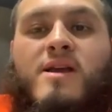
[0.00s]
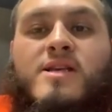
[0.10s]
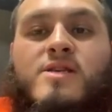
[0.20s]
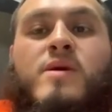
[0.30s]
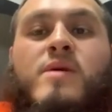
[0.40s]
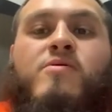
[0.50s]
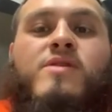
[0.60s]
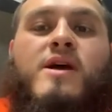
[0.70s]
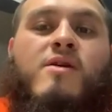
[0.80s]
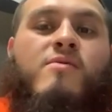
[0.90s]
is people
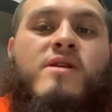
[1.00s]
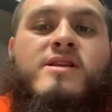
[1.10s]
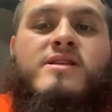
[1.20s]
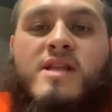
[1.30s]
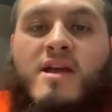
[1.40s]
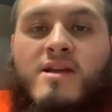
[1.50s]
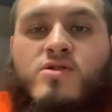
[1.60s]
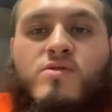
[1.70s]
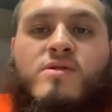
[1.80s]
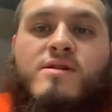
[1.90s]
that are really staying
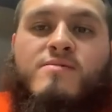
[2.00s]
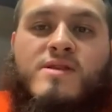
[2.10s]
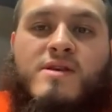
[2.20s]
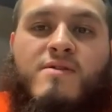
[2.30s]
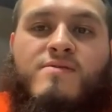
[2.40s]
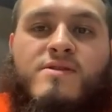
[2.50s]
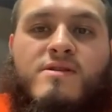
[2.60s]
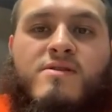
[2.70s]
true to themselves.